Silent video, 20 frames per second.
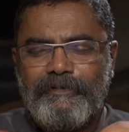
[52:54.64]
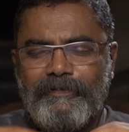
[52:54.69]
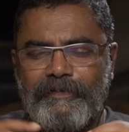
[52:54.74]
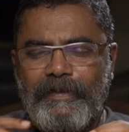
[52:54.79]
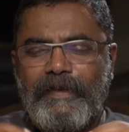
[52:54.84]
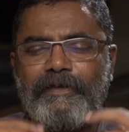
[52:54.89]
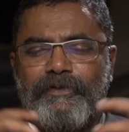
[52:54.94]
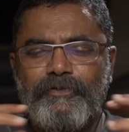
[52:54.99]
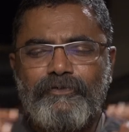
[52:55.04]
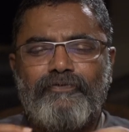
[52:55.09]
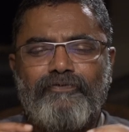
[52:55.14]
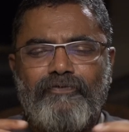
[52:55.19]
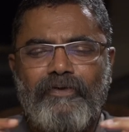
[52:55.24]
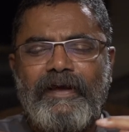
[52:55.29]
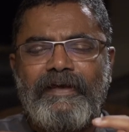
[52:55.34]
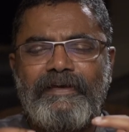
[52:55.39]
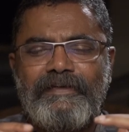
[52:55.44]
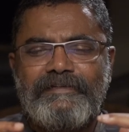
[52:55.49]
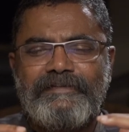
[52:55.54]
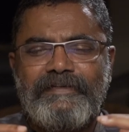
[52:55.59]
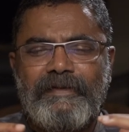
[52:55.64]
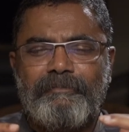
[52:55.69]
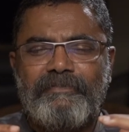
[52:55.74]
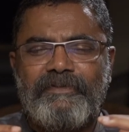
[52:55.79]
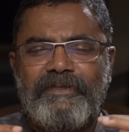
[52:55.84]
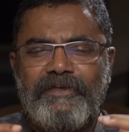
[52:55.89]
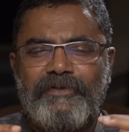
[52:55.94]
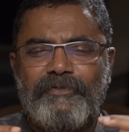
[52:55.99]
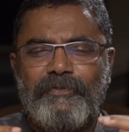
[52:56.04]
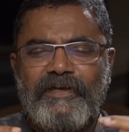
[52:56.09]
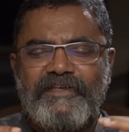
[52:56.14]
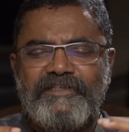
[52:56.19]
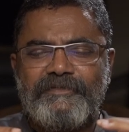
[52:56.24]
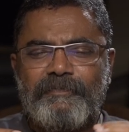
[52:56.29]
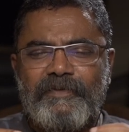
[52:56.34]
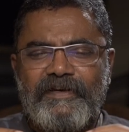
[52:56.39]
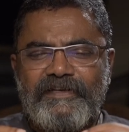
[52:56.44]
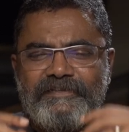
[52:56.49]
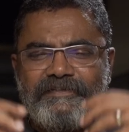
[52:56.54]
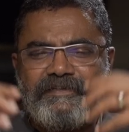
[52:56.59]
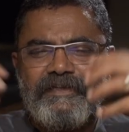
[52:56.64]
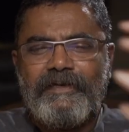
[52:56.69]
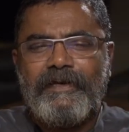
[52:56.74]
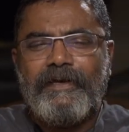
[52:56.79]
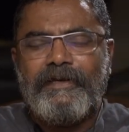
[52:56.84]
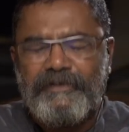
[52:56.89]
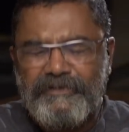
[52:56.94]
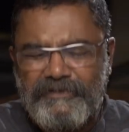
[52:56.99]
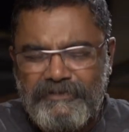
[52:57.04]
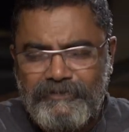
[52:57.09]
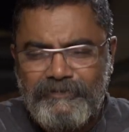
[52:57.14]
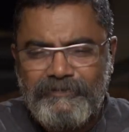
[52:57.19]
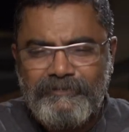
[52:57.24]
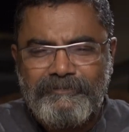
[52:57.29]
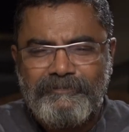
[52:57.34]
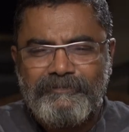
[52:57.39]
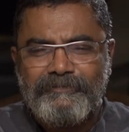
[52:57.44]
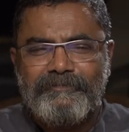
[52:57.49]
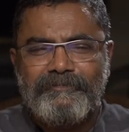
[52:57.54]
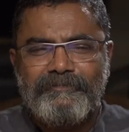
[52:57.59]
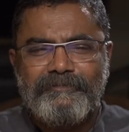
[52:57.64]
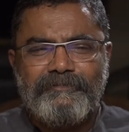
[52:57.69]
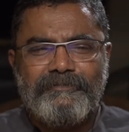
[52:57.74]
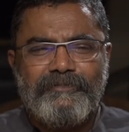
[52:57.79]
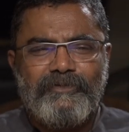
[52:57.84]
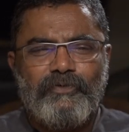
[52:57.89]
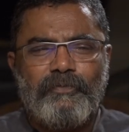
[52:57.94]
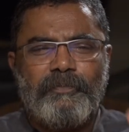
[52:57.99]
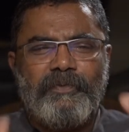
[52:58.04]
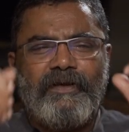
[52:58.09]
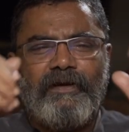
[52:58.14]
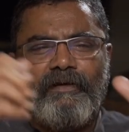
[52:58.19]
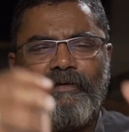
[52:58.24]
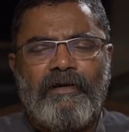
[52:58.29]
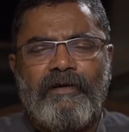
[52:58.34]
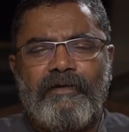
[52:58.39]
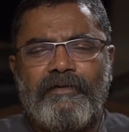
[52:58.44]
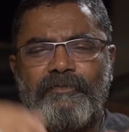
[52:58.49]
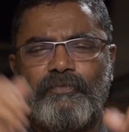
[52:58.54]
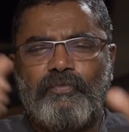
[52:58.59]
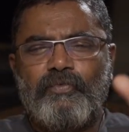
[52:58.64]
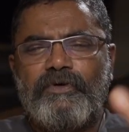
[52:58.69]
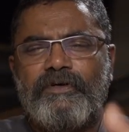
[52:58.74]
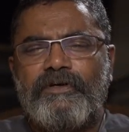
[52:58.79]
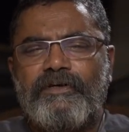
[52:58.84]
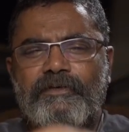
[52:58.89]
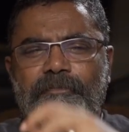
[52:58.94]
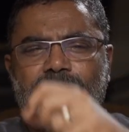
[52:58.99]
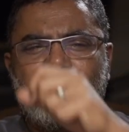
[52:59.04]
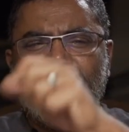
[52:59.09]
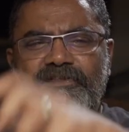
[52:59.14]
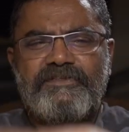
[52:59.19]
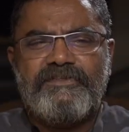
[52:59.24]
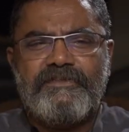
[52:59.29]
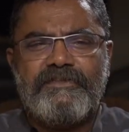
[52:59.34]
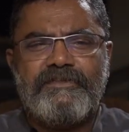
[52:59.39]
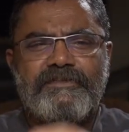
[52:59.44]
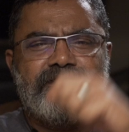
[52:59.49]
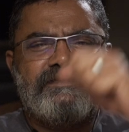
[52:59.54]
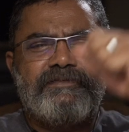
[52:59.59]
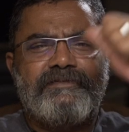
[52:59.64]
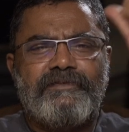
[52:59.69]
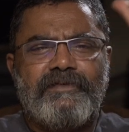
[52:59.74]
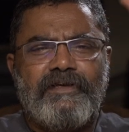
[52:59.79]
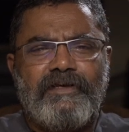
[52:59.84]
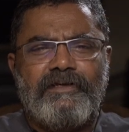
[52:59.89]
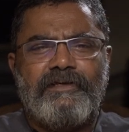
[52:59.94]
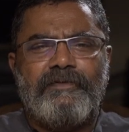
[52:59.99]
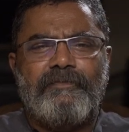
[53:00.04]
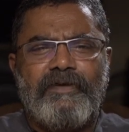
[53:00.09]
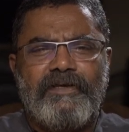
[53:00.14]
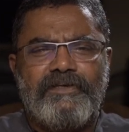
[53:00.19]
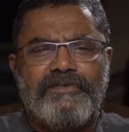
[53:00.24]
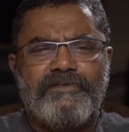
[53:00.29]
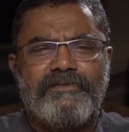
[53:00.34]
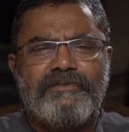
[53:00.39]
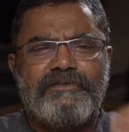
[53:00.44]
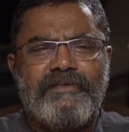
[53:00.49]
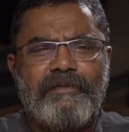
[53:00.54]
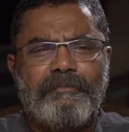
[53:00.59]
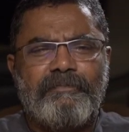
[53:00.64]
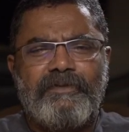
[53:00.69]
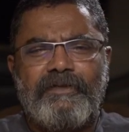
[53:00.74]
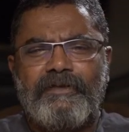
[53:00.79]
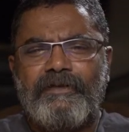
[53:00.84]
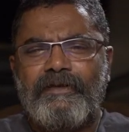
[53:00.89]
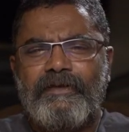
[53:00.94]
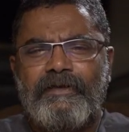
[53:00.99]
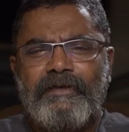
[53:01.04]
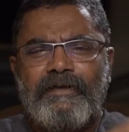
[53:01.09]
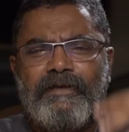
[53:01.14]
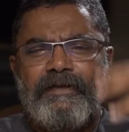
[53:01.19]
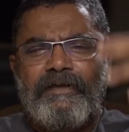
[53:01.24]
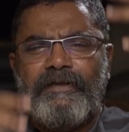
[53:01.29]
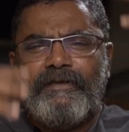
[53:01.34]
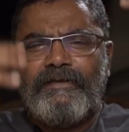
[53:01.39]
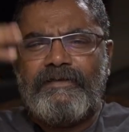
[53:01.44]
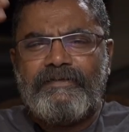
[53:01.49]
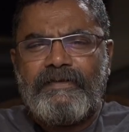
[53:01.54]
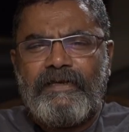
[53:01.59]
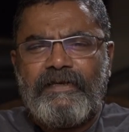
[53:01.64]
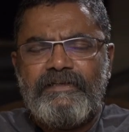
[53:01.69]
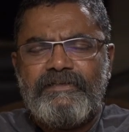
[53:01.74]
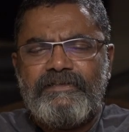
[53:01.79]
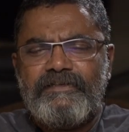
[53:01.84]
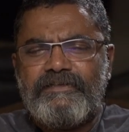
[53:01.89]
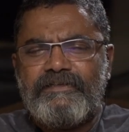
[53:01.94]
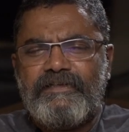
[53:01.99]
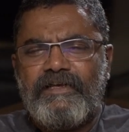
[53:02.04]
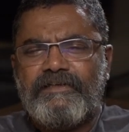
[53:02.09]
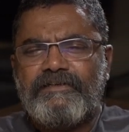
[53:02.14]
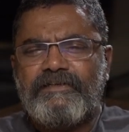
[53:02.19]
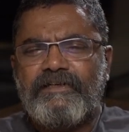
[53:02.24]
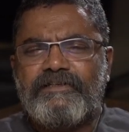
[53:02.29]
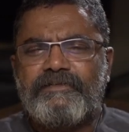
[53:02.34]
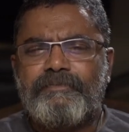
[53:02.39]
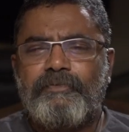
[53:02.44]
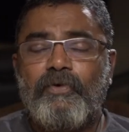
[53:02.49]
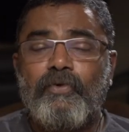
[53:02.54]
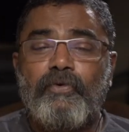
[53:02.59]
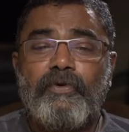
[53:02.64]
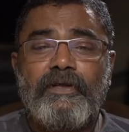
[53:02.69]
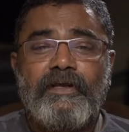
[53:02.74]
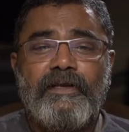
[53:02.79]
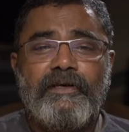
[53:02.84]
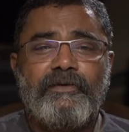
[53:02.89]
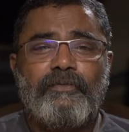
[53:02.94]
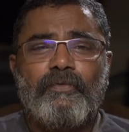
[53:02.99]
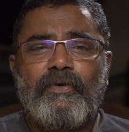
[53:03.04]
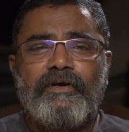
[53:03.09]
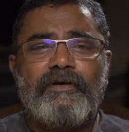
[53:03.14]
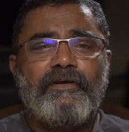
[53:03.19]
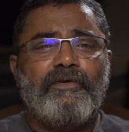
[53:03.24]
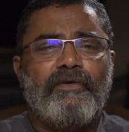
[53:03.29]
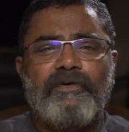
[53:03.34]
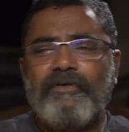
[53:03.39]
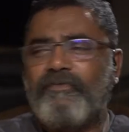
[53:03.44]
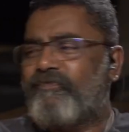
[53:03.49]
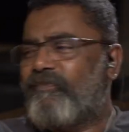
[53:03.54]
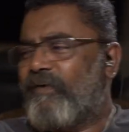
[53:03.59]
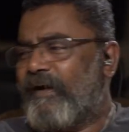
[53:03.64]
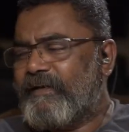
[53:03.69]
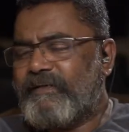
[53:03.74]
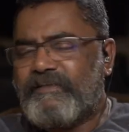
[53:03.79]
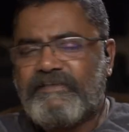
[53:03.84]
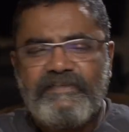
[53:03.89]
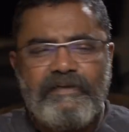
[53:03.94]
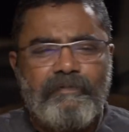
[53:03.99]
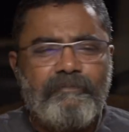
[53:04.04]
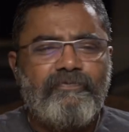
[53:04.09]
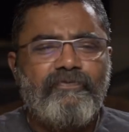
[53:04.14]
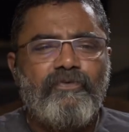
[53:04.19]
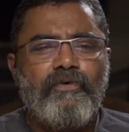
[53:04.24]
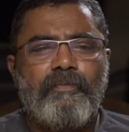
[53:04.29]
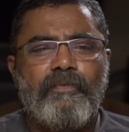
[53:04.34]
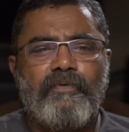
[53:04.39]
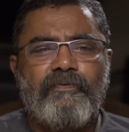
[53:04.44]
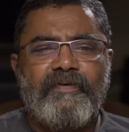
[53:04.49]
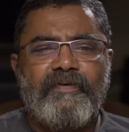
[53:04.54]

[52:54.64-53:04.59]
Then you find something to express that energy. Could be art, work, business, cultivation, something. This energy starts exploding and you want to find some form